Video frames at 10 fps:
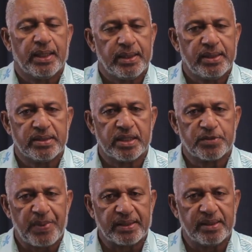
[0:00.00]
It is
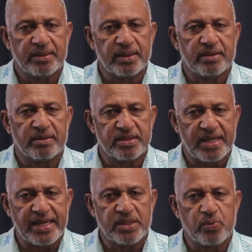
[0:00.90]
expected that the
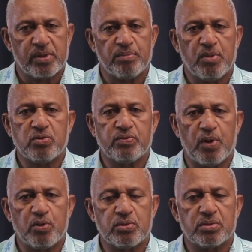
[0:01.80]
designs with the most
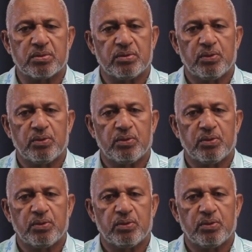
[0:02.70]
votes